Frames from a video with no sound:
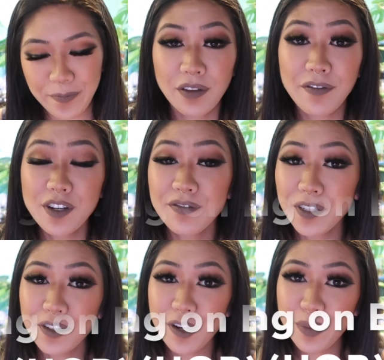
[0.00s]
The first
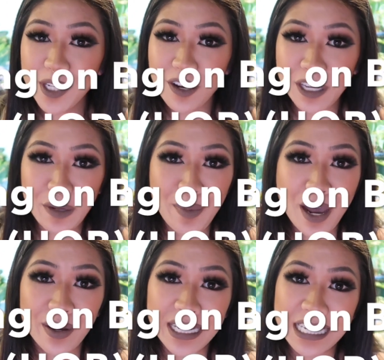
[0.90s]
filter I'll be talking
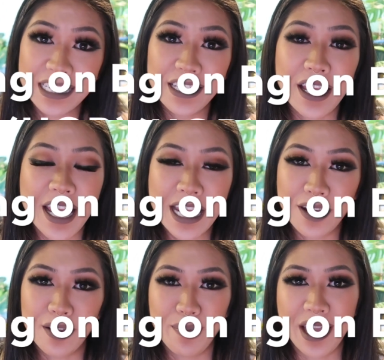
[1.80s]
about is the
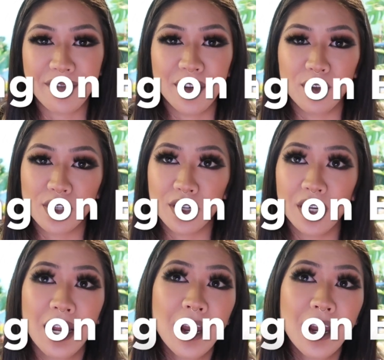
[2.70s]
hang-on back filter.